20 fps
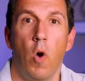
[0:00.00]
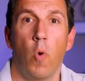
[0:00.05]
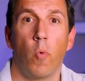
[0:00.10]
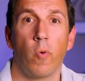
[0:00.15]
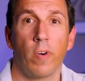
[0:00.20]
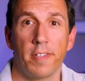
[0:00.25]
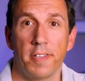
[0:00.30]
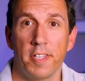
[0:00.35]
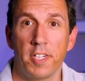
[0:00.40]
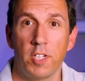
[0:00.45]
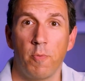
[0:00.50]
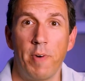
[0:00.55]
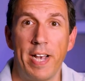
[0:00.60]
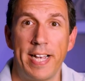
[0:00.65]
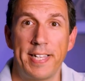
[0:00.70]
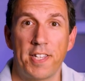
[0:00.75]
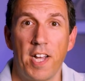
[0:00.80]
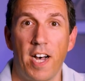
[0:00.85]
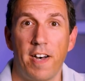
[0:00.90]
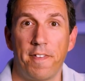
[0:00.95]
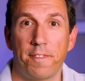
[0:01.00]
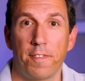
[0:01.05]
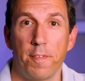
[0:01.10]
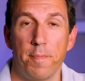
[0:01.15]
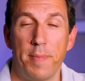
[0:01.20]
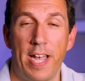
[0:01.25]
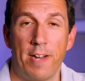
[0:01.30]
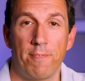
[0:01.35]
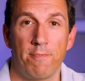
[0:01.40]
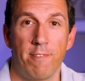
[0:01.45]
We're a little ways off
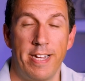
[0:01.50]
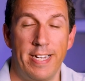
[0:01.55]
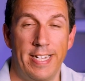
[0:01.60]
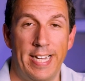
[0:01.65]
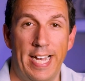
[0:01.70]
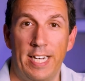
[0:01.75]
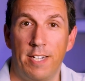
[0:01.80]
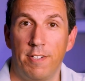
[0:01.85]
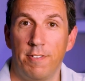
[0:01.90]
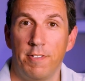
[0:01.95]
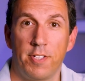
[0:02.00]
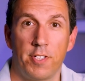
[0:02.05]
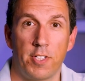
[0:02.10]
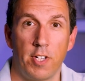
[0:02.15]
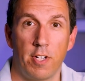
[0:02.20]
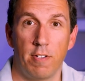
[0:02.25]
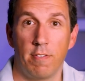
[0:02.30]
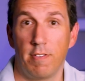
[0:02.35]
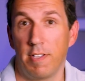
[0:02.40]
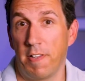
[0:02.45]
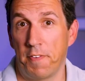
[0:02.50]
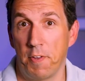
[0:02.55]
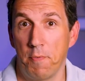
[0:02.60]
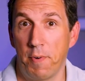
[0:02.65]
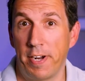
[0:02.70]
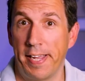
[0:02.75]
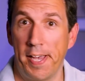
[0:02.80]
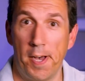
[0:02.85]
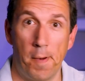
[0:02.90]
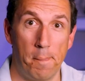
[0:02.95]
from that right now, so if you
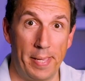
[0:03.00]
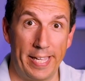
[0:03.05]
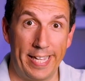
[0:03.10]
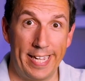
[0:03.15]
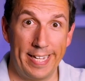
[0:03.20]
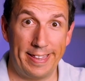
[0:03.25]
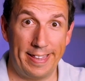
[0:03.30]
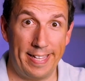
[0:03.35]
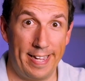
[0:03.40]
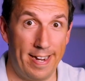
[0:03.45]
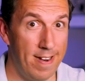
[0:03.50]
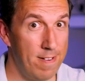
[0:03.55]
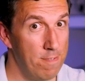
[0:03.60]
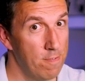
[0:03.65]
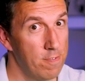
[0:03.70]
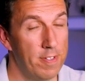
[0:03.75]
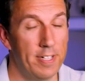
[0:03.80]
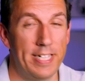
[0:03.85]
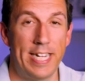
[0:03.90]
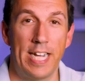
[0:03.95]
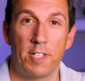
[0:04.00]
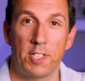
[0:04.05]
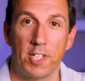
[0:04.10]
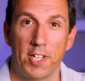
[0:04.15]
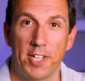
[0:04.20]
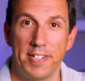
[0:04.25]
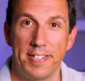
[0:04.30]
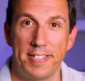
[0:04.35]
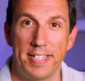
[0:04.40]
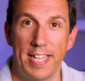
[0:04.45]
want to help me get there, now's a
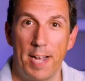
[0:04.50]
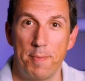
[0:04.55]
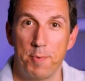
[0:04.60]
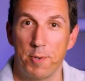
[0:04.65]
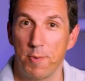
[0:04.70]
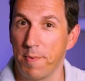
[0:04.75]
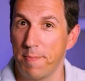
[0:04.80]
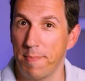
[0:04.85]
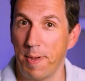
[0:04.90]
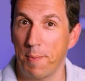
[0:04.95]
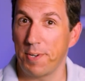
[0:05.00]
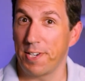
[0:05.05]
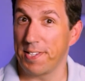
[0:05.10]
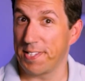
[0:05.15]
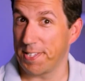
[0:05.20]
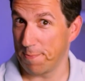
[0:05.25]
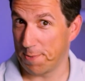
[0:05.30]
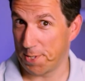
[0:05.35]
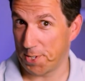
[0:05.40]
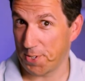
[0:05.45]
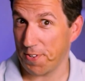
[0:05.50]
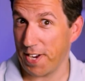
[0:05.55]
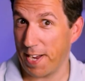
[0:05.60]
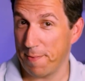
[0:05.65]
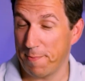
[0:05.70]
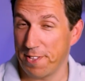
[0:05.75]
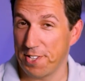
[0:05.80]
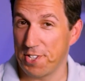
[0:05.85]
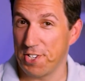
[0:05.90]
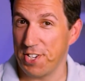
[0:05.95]
good time to remember to
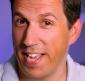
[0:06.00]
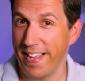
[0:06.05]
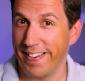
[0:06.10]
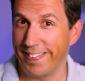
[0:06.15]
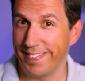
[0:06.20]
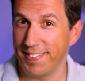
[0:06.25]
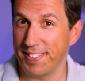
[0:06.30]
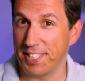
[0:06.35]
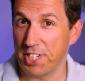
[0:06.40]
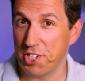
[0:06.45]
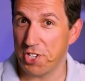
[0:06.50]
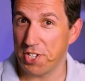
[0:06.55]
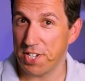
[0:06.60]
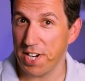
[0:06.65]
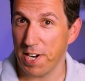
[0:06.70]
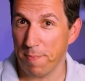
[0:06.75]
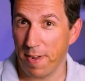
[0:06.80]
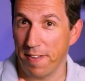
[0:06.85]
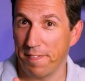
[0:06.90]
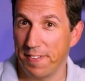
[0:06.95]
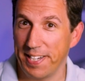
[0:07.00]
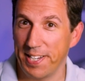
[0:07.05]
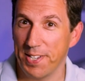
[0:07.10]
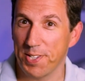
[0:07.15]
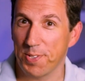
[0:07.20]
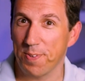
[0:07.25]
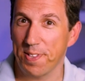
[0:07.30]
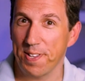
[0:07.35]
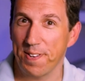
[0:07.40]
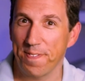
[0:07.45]
subscribe to the channel and share my
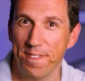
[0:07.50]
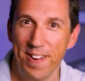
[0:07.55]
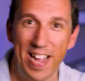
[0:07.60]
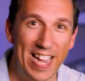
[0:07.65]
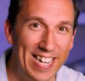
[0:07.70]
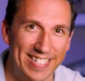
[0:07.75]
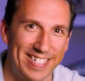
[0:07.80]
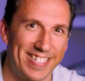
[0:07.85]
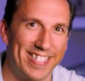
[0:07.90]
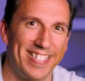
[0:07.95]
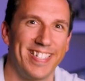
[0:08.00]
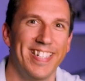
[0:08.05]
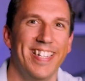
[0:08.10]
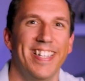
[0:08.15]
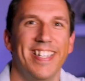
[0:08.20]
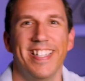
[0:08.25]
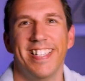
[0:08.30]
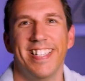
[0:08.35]
videos with your friends.